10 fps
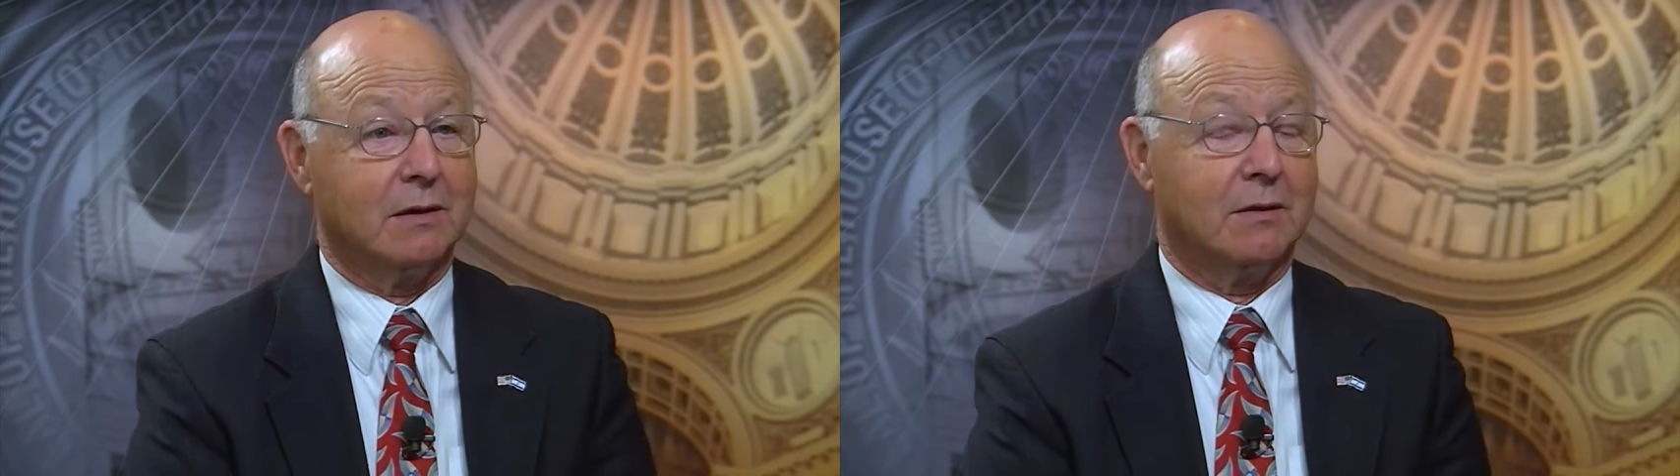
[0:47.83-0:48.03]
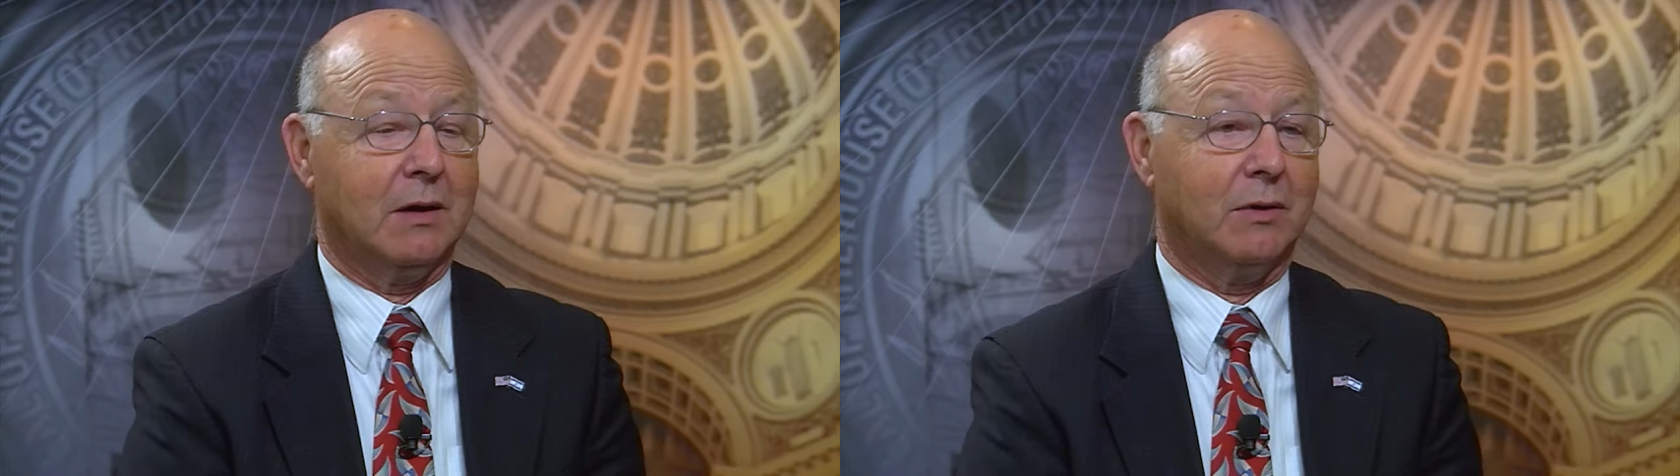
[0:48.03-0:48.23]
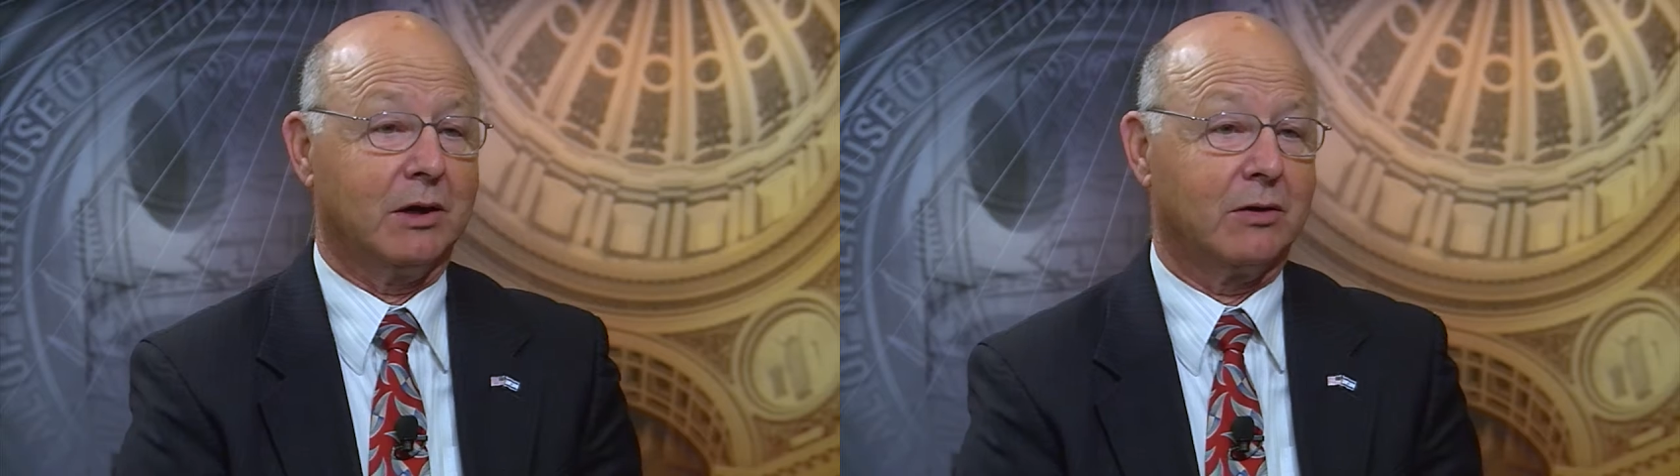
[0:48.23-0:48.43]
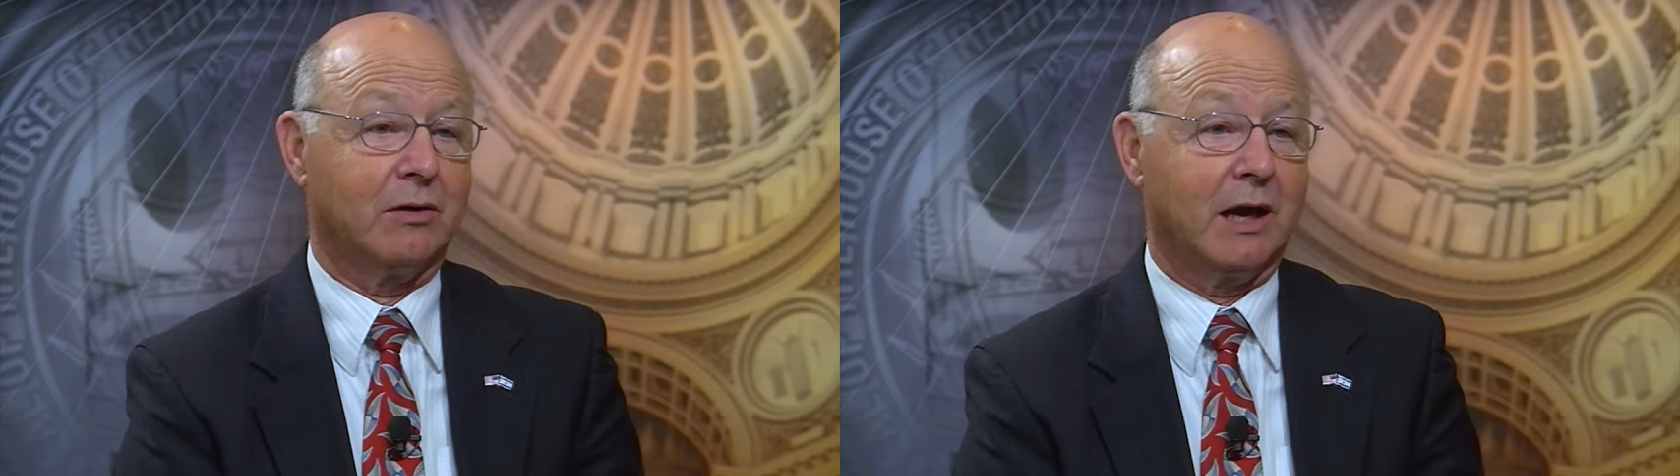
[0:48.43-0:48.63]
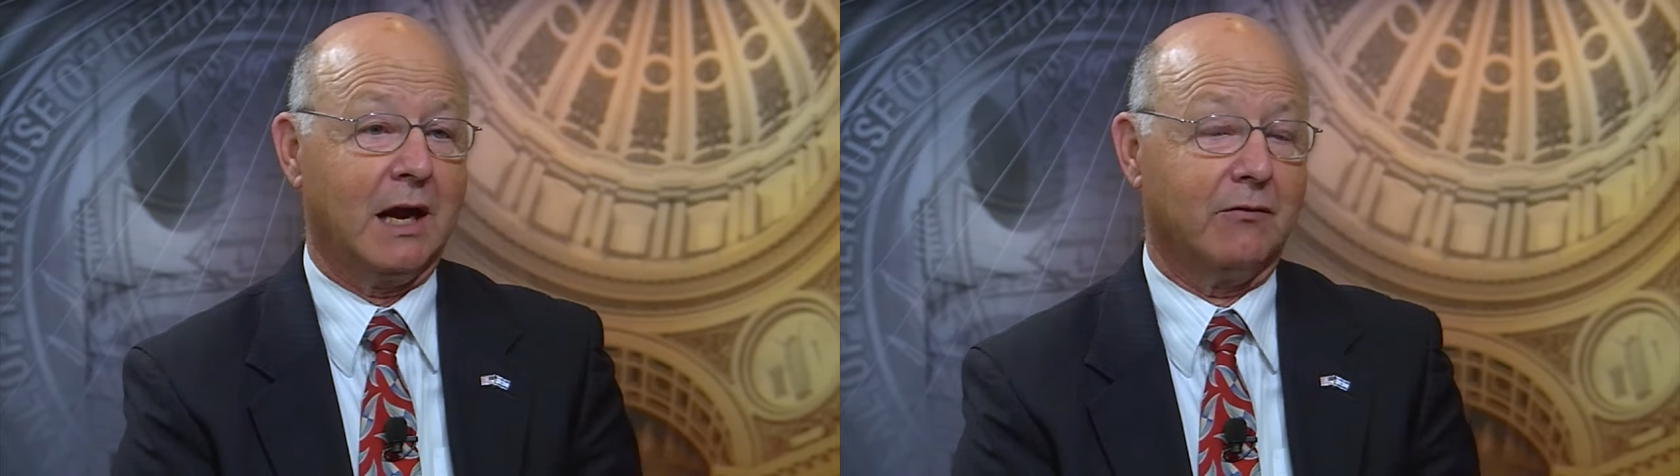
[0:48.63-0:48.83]
that we
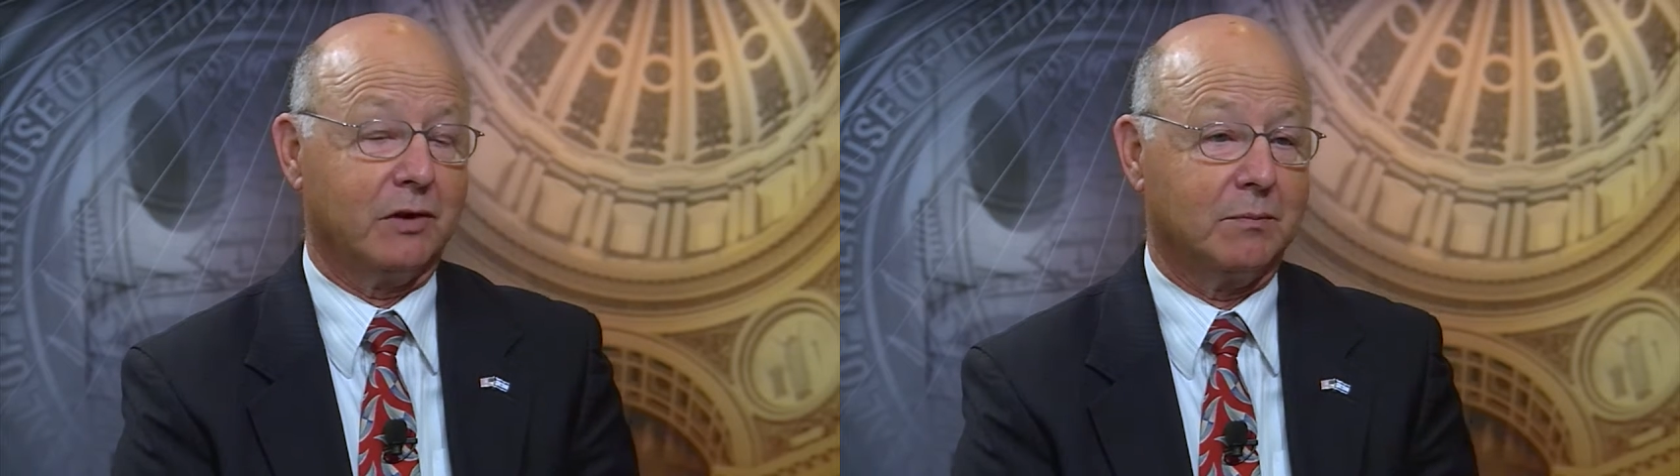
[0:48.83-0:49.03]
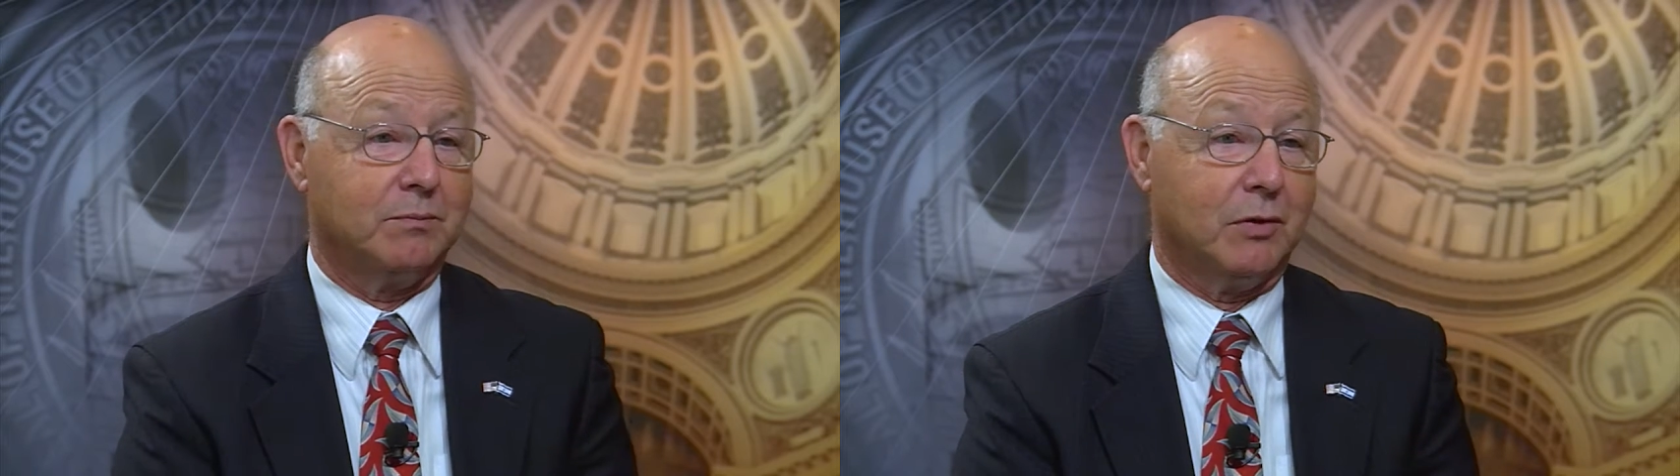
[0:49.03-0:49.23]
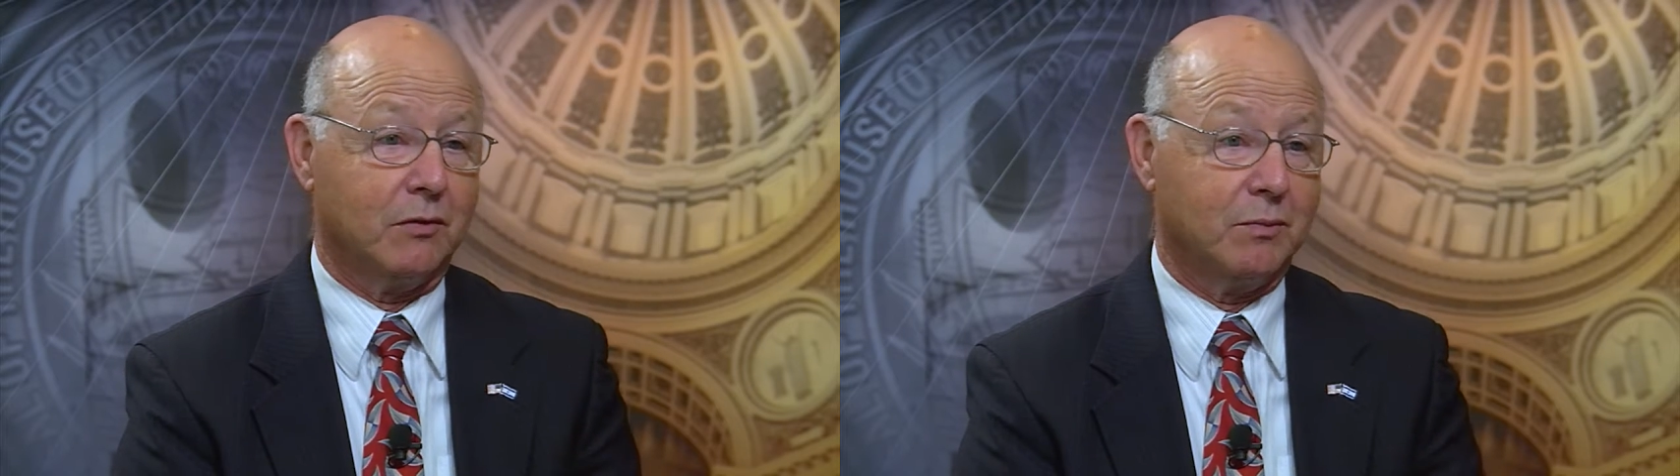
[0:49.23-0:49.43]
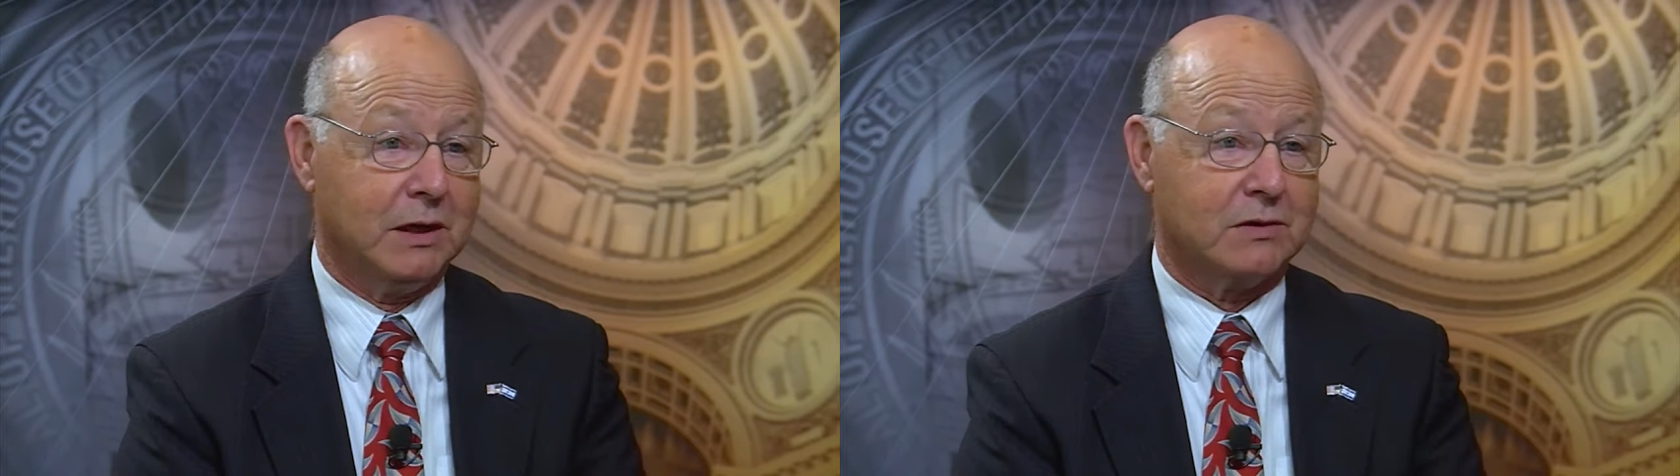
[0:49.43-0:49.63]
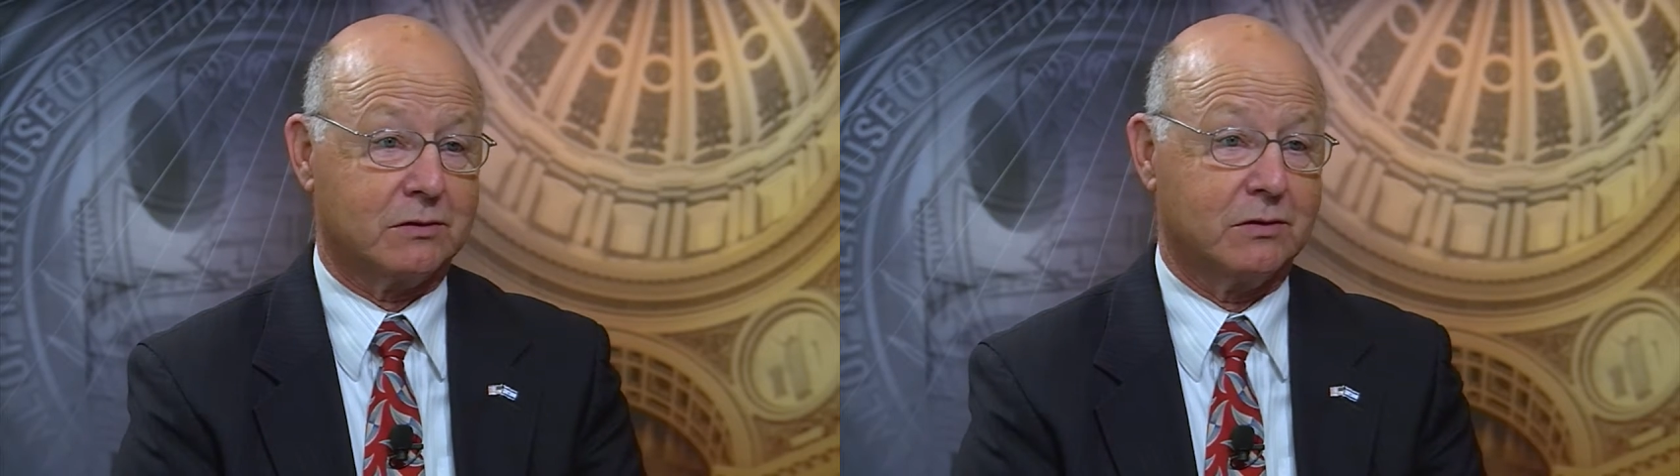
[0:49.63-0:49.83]
currently have with both
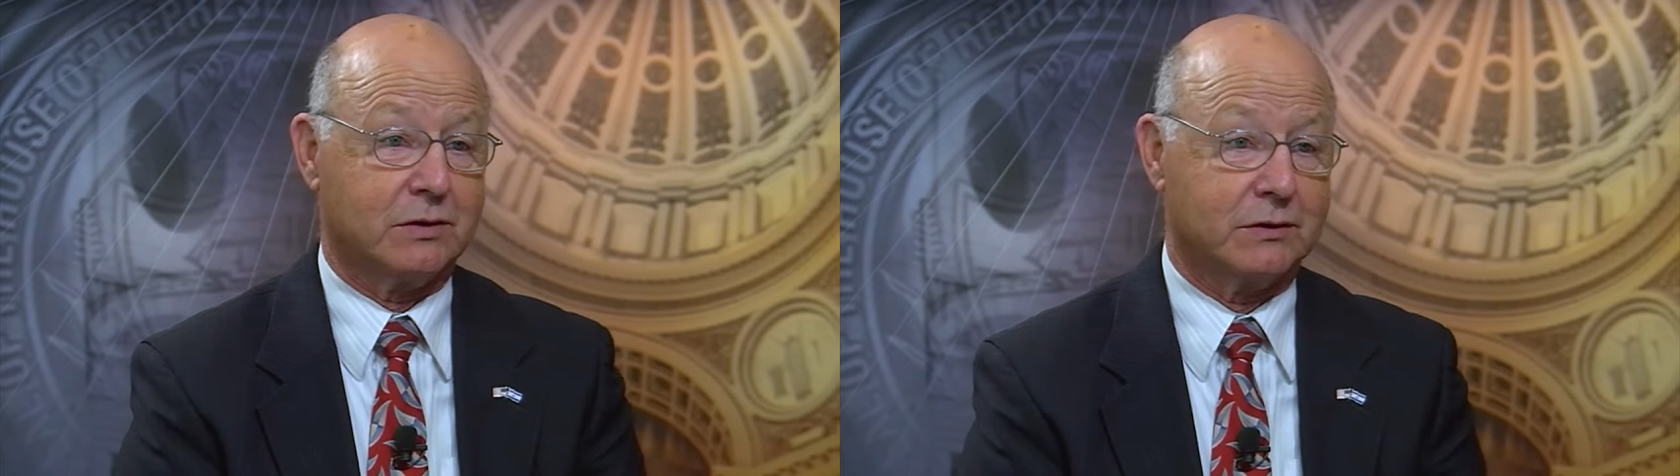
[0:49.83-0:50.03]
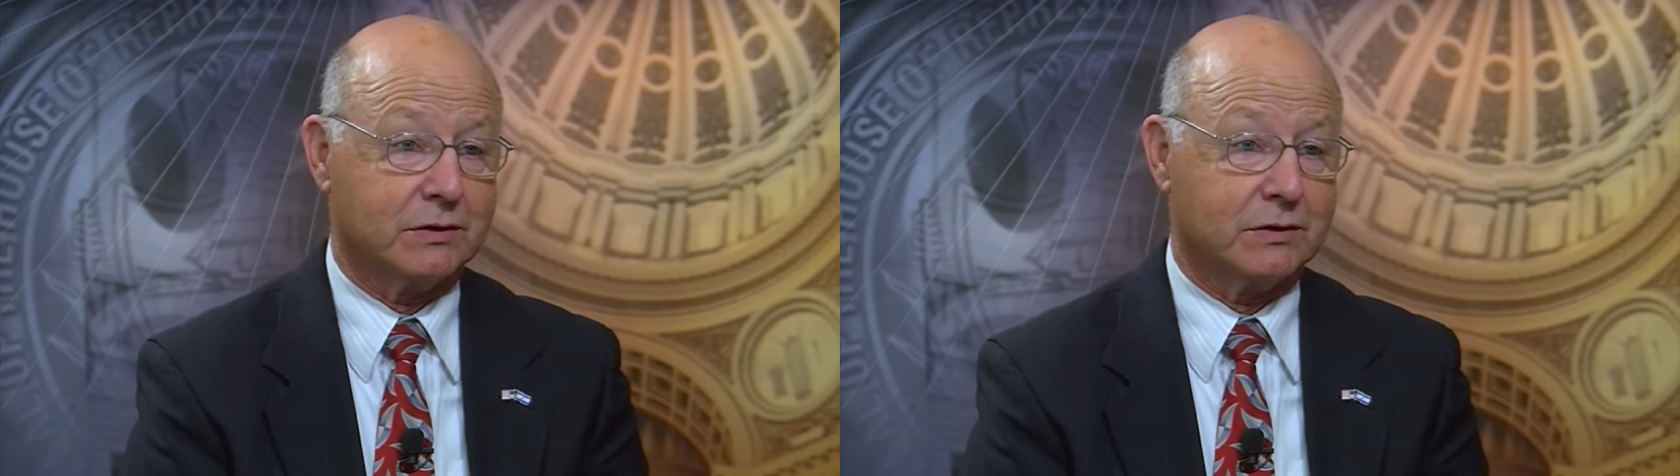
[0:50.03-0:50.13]
PSERS and